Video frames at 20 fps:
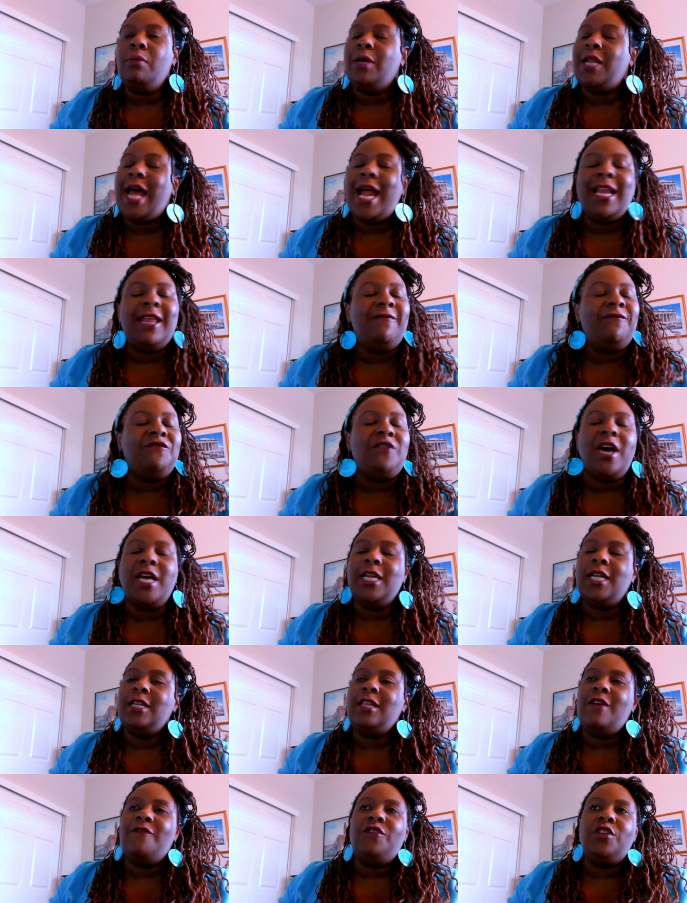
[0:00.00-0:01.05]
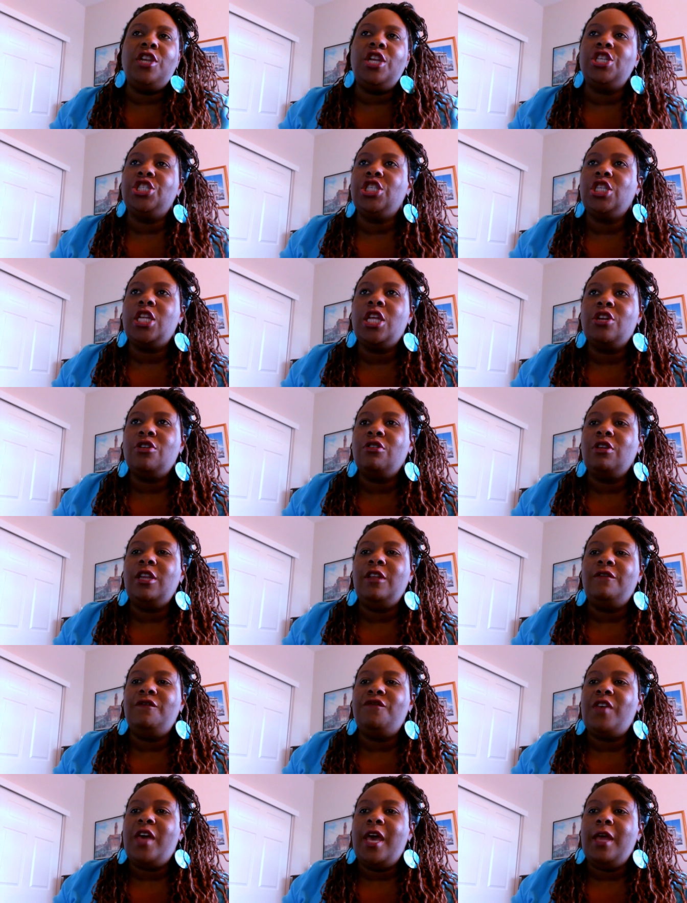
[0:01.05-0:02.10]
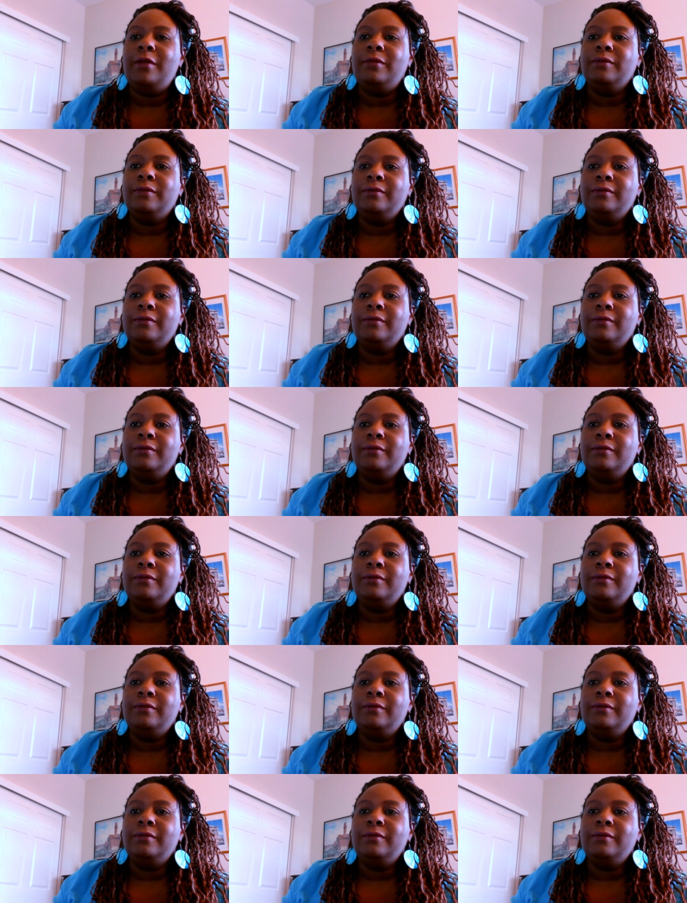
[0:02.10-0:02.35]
but I didn't find a definition underneath that.